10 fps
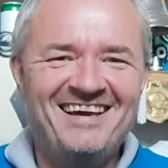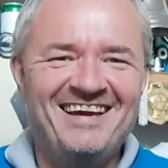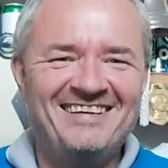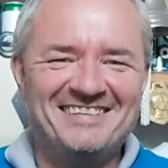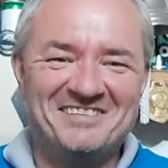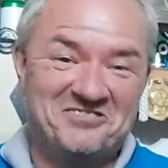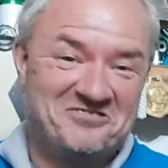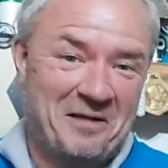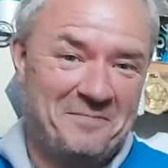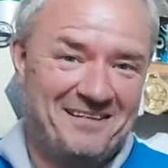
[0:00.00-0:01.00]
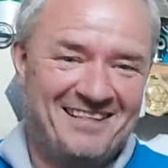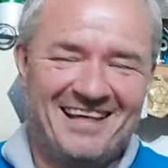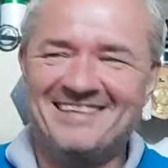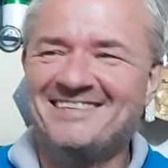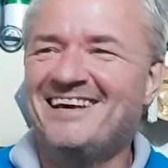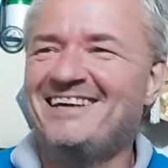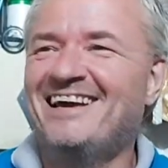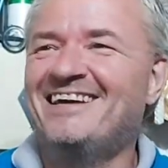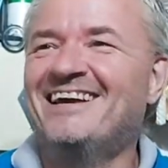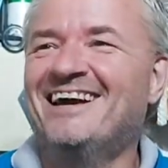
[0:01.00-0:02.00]
He's a strapping lad,
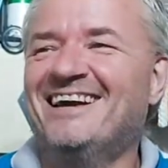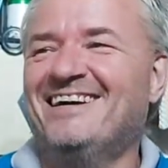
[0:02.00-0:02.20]
yeah.